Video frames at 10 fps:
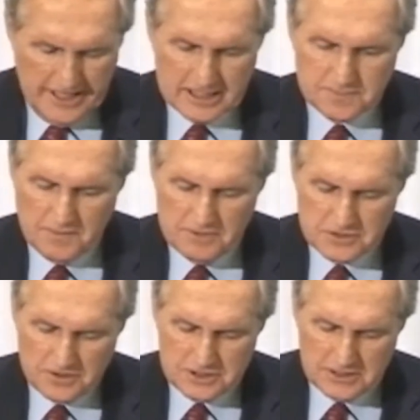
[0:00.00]
expert
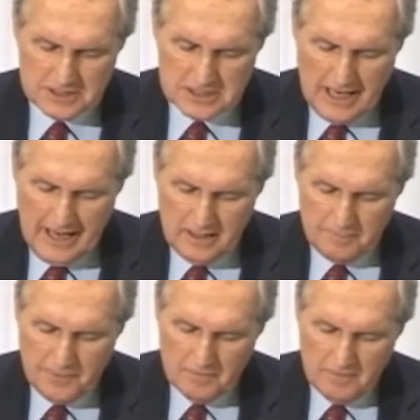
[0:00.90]
research and design,
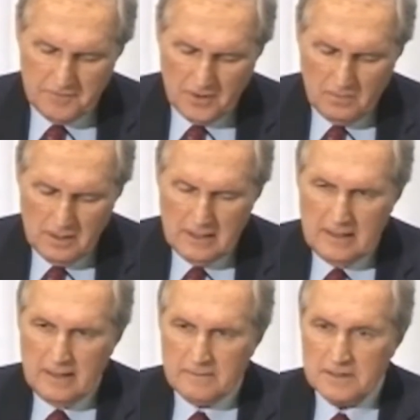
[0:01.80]
and peer review
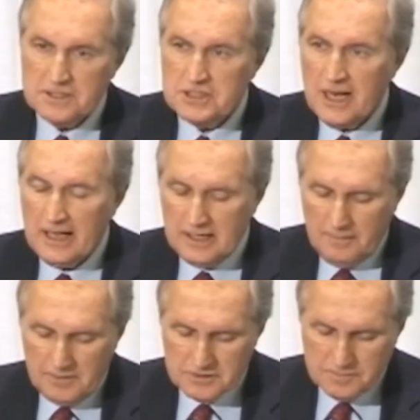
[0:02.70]
that the
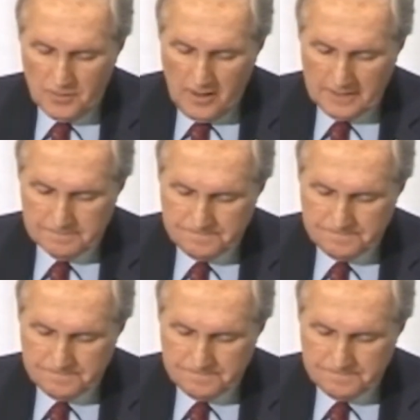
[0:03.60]
CIW was born.